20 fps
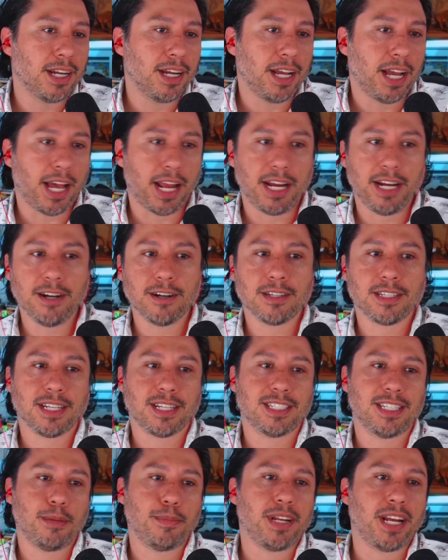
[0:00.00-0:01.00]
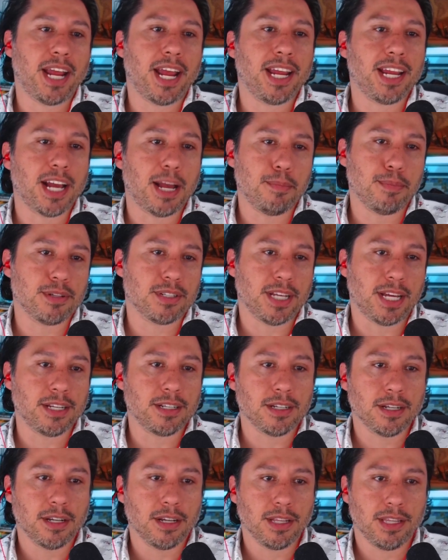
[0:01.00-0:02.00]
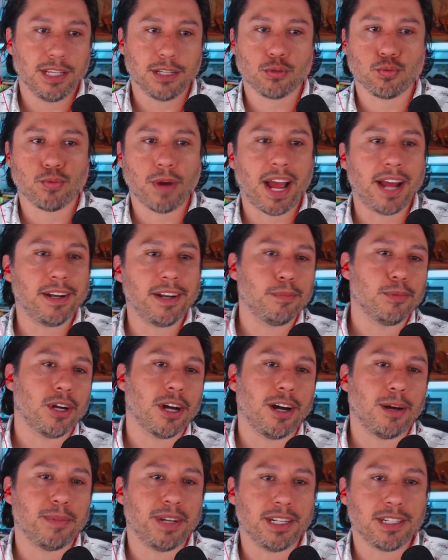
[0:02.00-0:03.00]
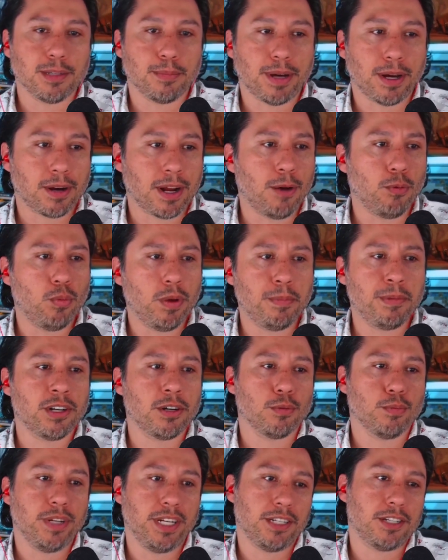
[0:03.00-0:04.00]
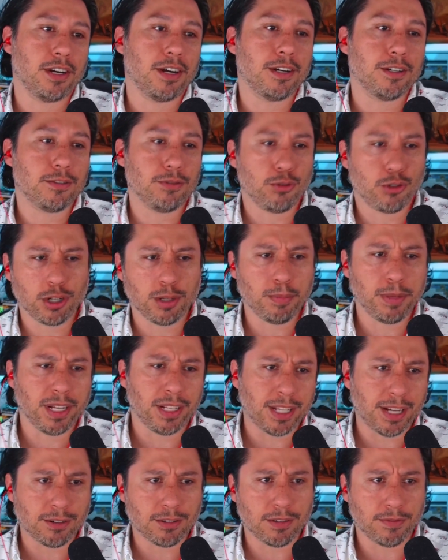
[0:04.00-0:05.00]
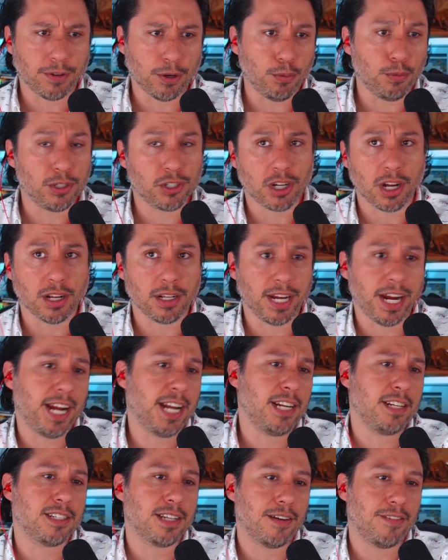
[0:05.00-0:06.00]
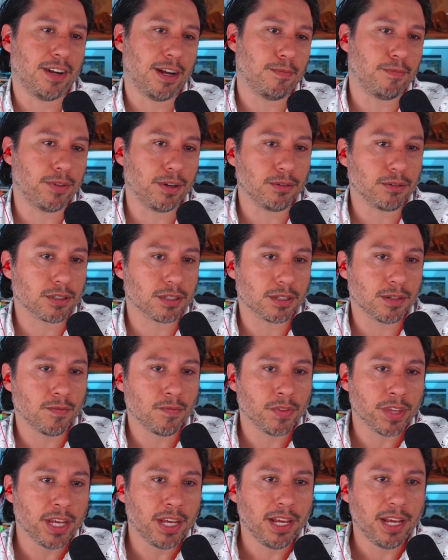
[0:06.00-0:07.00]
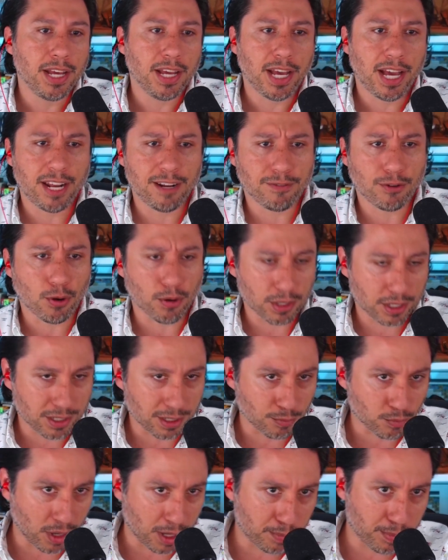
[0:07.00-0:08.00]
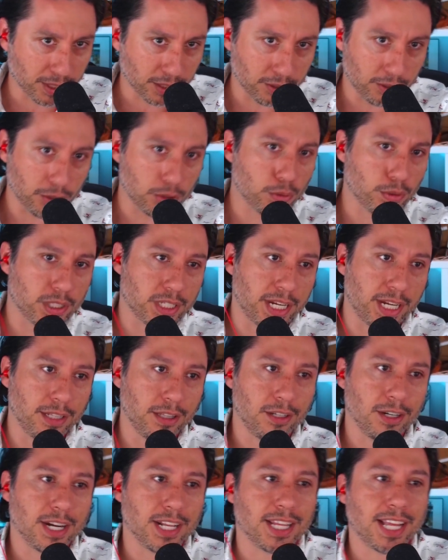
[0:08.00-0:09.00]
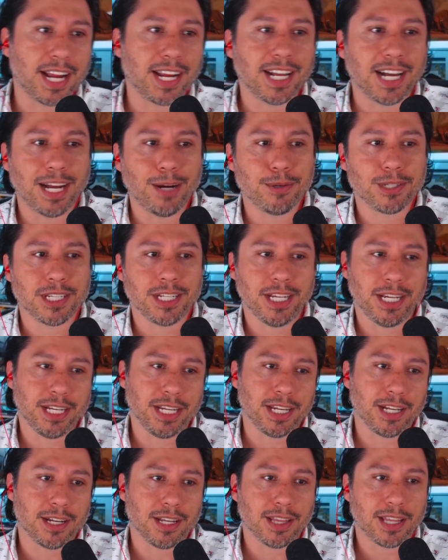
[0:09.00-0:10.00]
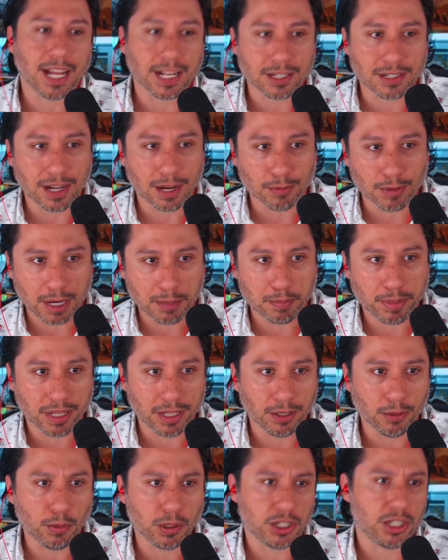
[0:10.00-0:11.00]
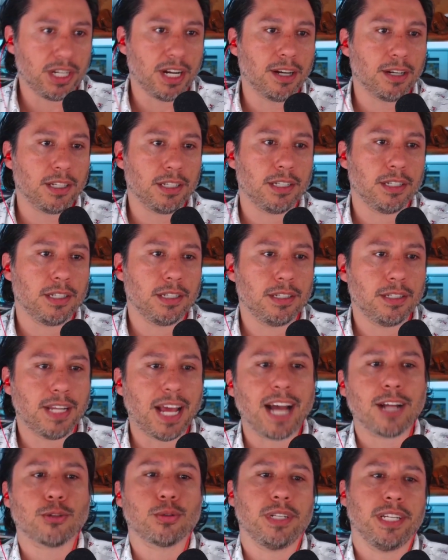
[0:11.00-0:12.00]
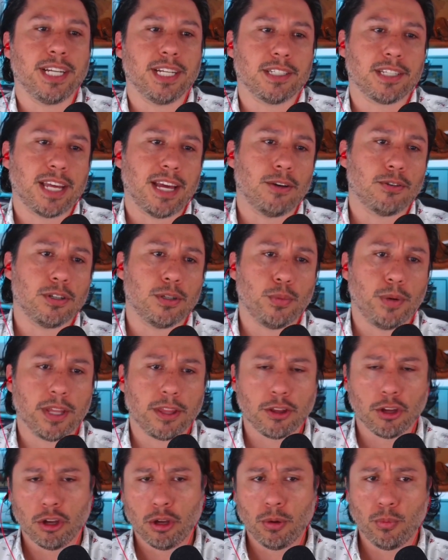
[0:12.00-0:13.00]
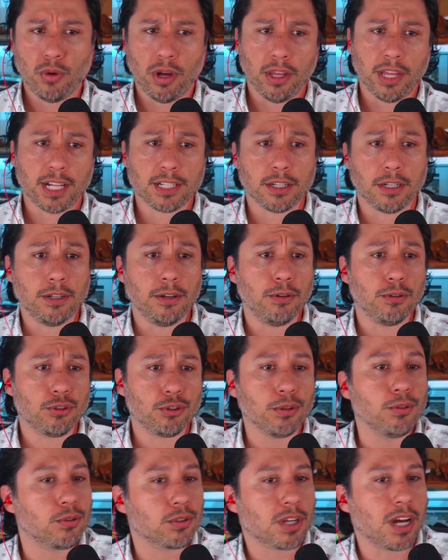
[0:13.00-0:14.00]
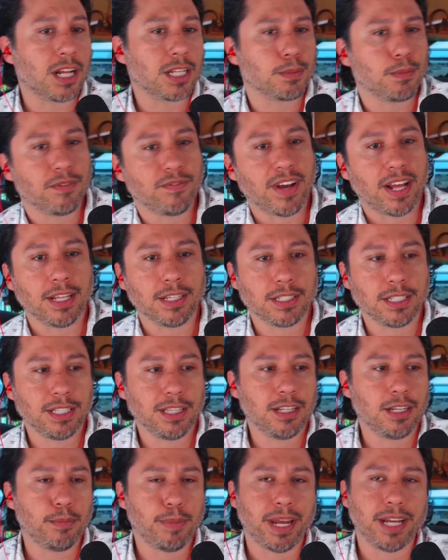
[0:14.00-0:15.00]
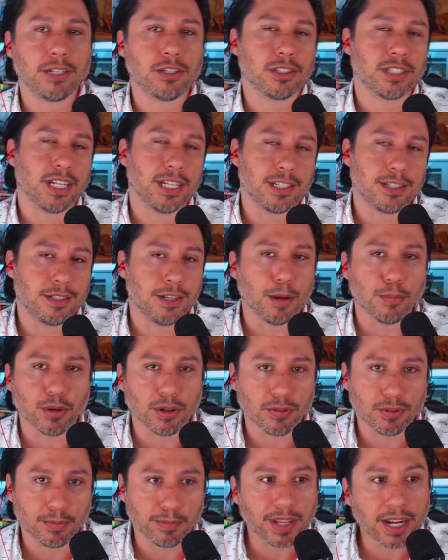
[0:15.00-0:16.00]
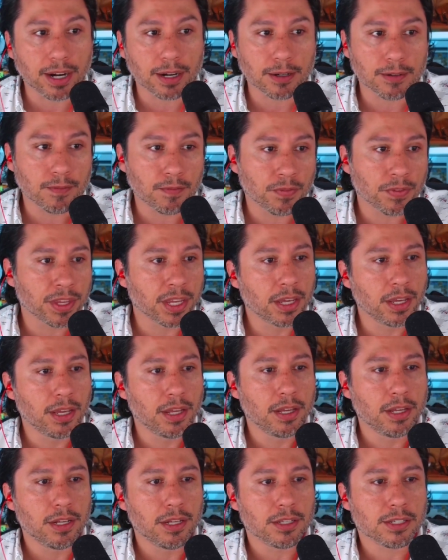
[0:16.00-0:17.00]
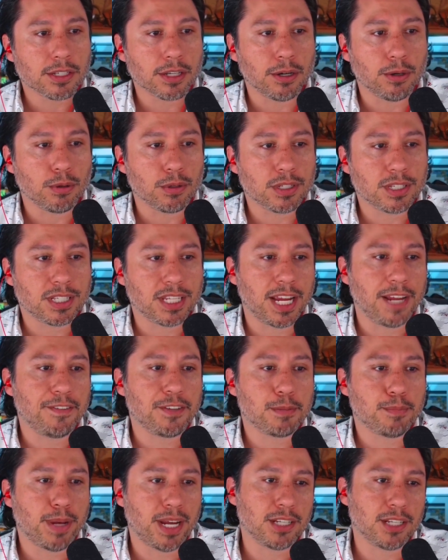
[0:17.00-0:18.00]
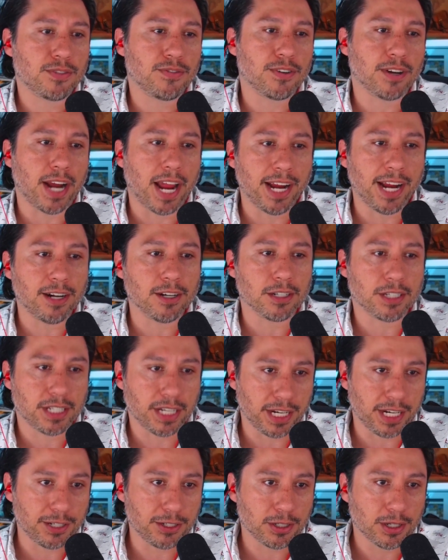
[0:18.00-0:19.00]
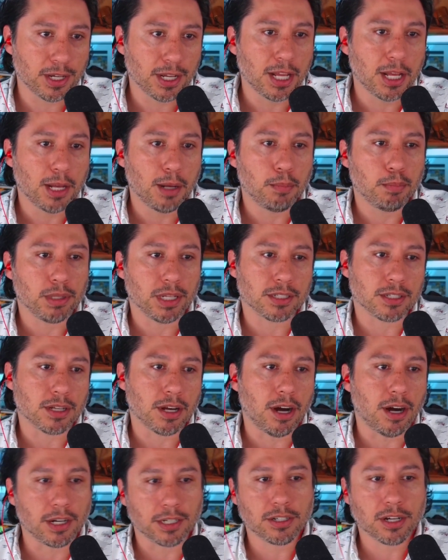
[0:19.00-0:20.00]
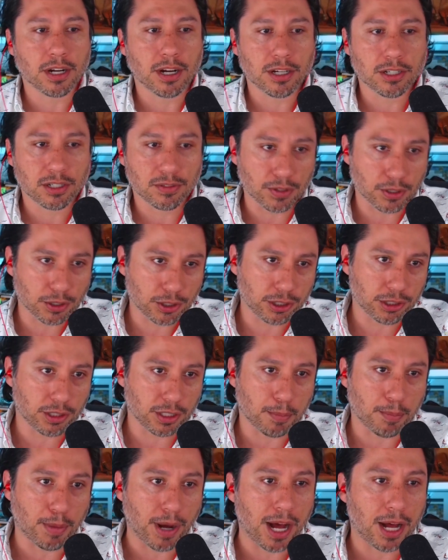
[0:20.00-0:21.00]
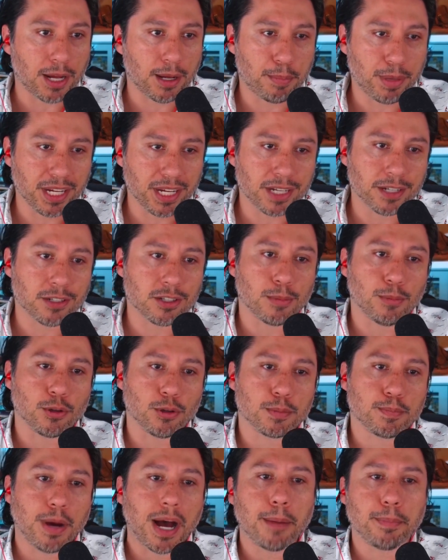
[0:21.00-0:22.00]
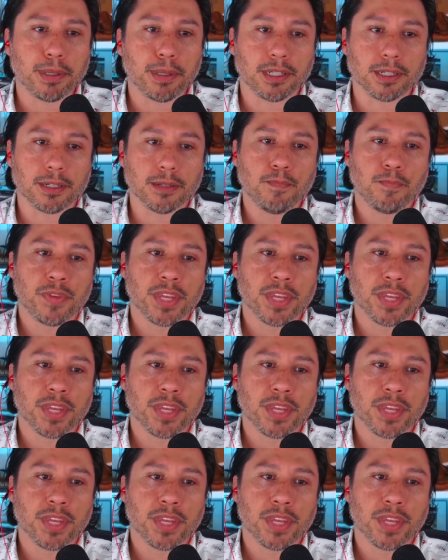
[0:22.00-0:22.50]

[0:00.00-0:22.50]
and here is Exhibit A, I present this random comment about how women are retards and shouldn't be allowed to vote, which got 87 upvotes. And of course, some Red Pill dudes will say, look at that guy was an idiot, that's not Red Pill, which naturally gets countered with, well, that's a no true Scotsman fallacy, and the debate just gets dumber from there. So, safe space for anger stage, plus uncontroversial opinions are most popular,